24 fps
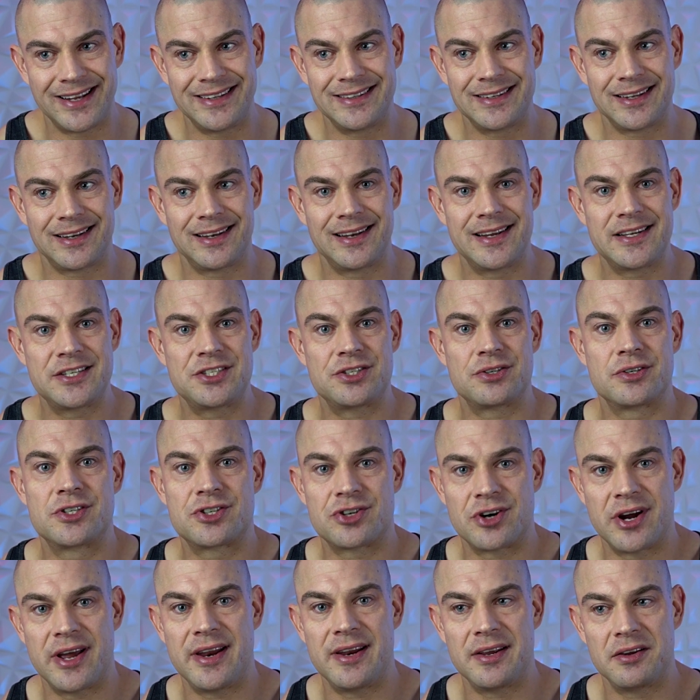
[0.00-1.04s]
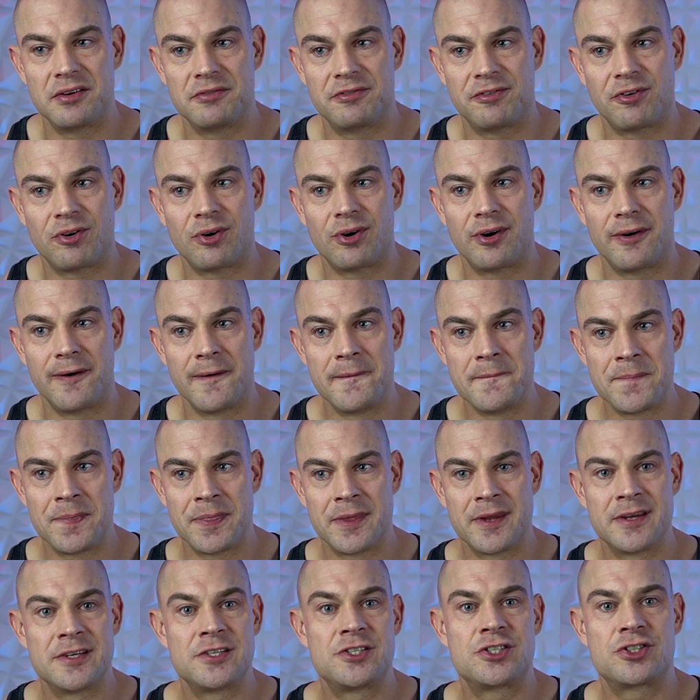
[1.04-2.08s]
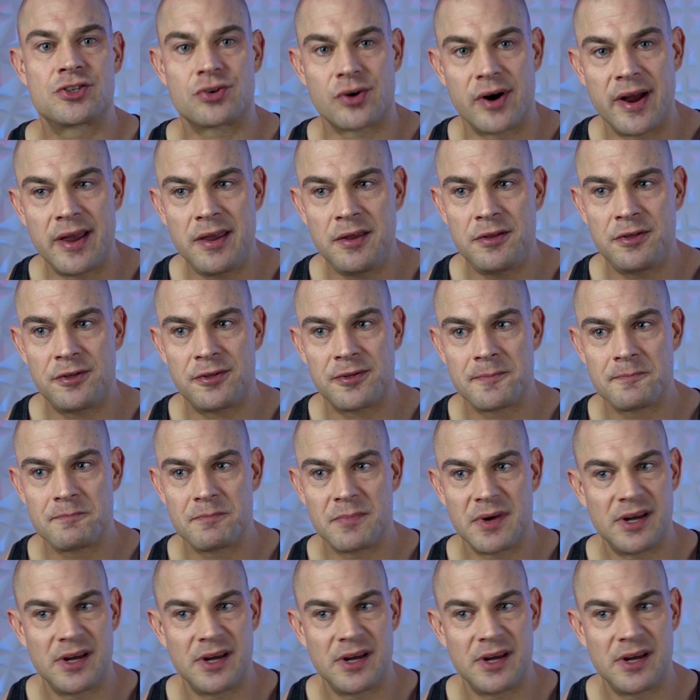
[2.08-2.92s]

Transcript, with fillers: and the less you're training for strength,